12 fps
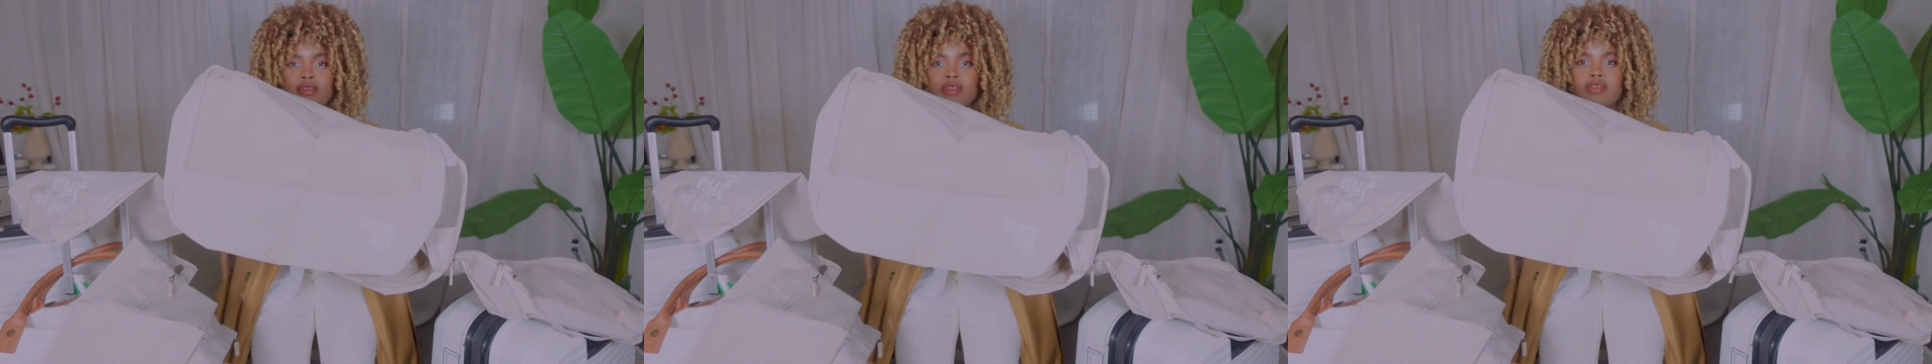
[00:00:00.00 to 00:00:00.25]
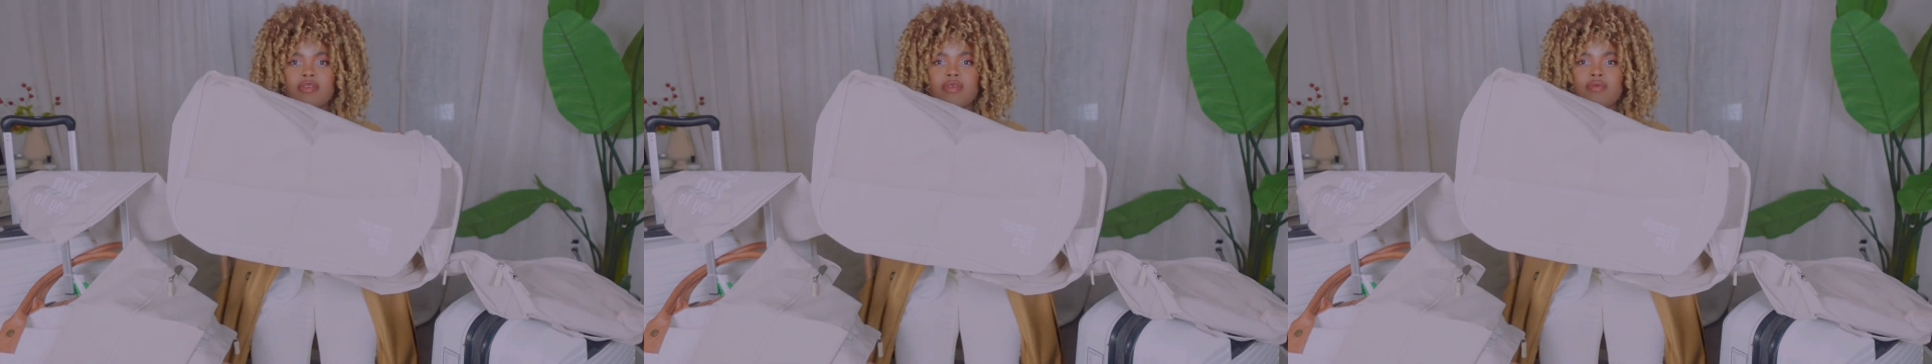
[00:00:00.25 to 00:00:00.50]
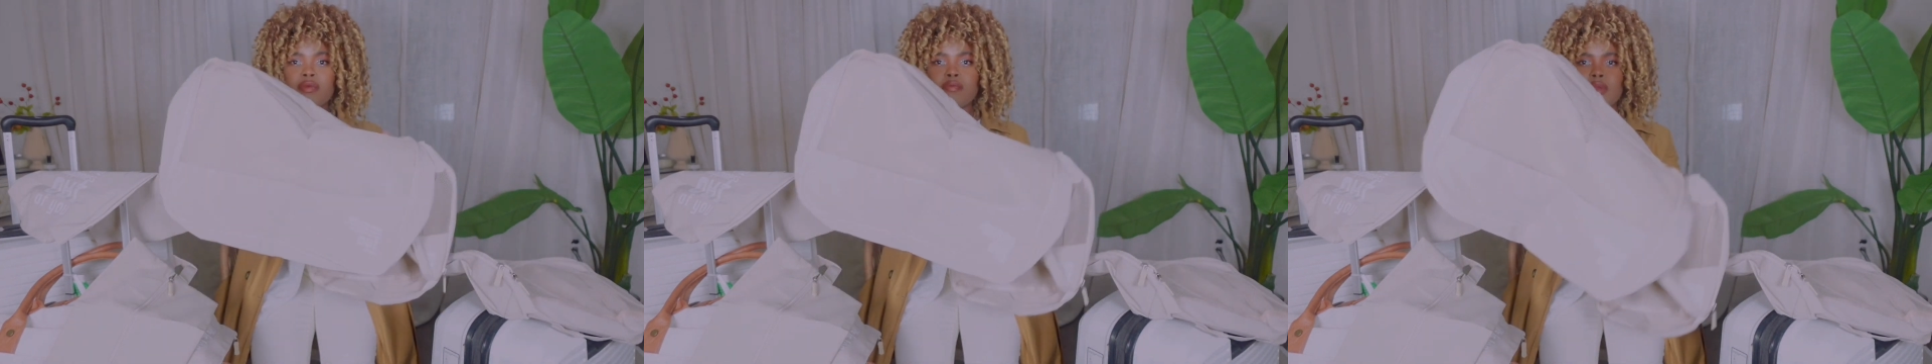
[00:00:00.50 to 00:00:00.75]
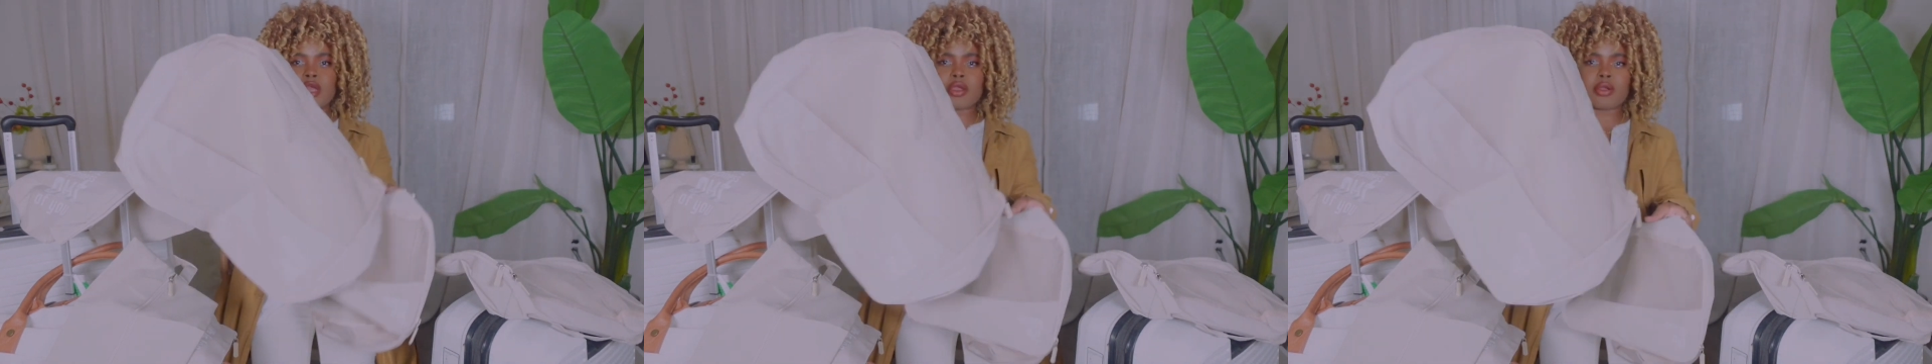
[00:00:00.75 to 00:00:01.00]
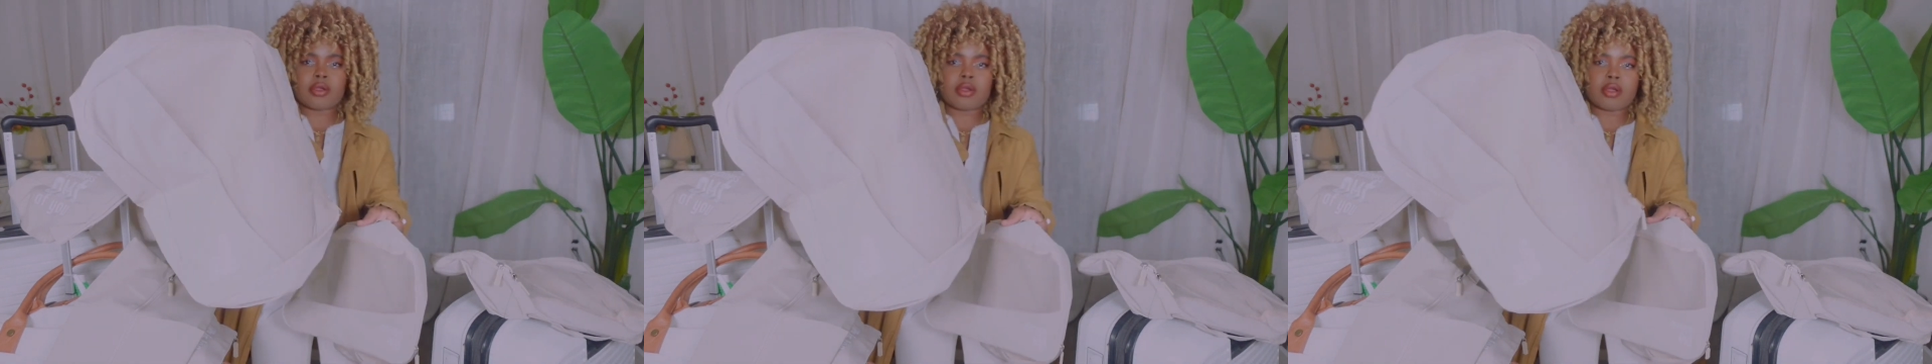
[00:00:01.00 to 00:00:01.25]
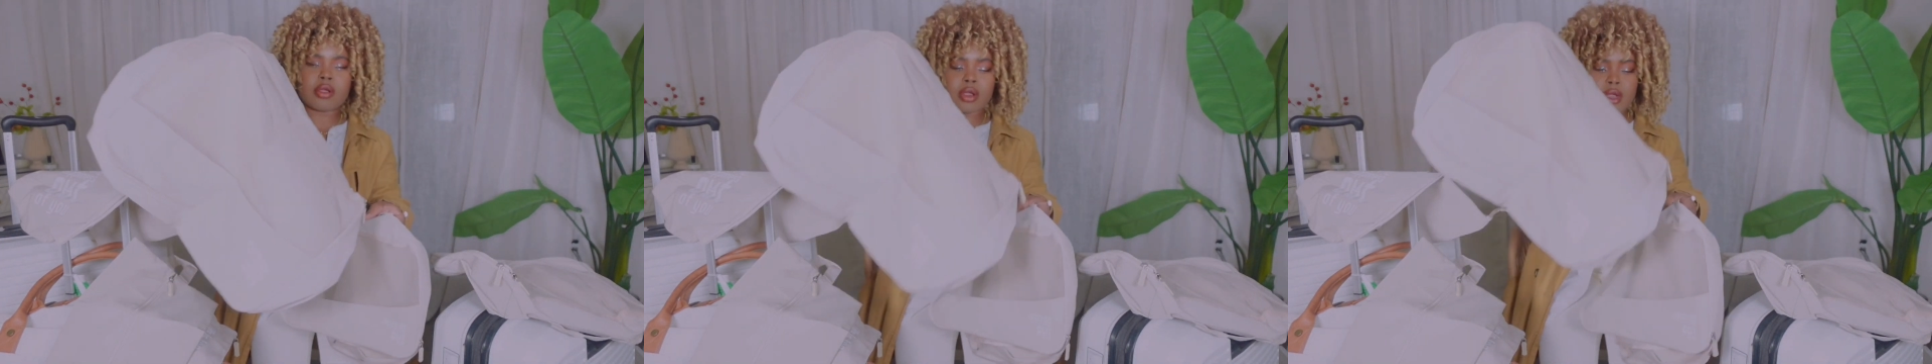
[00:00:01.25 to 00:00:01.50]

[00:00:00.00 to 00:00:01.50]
This is even bigger.